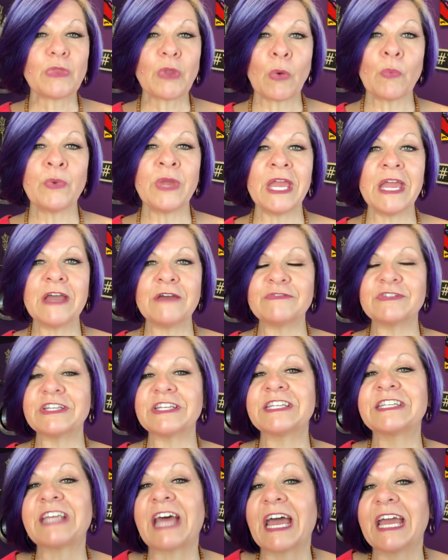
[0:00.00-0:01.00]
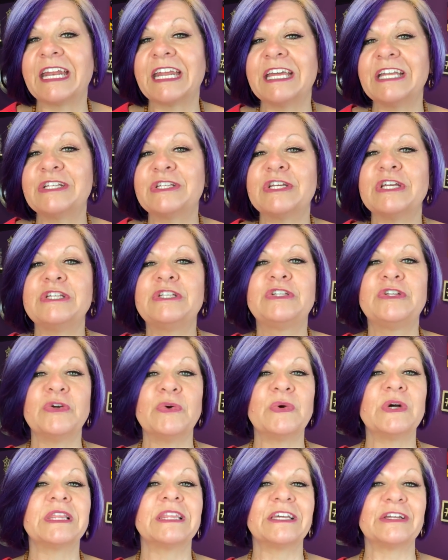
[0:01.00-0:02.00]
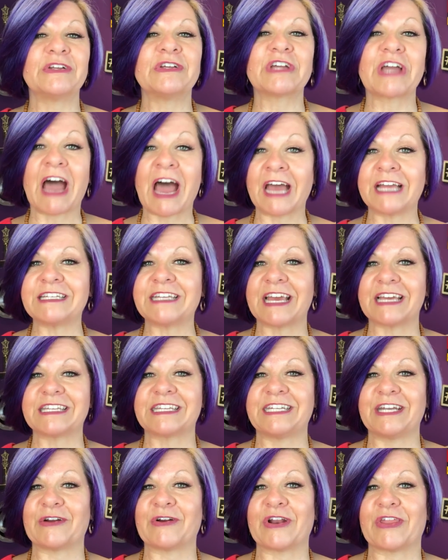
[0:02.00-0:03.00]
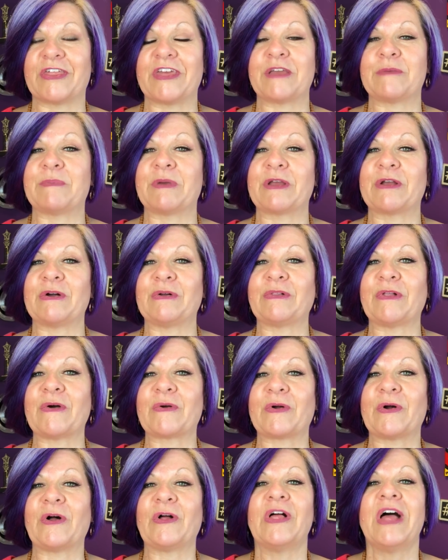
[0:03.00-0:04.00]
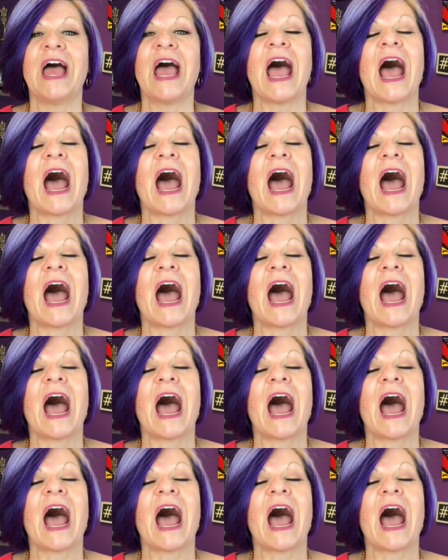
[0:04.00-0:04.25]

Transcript: we have decided to do a little contest here at Think Big Go Local.